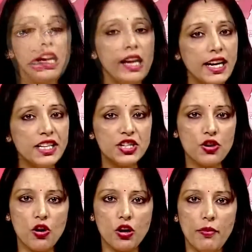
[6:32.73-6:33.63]
Let's
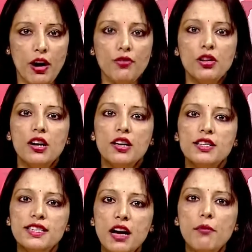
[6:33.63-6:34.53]
talk about
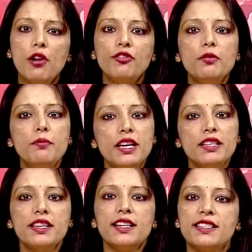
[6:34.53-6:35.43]
some of the
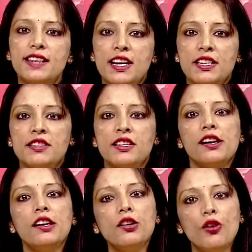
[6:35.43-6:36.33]
basic statistical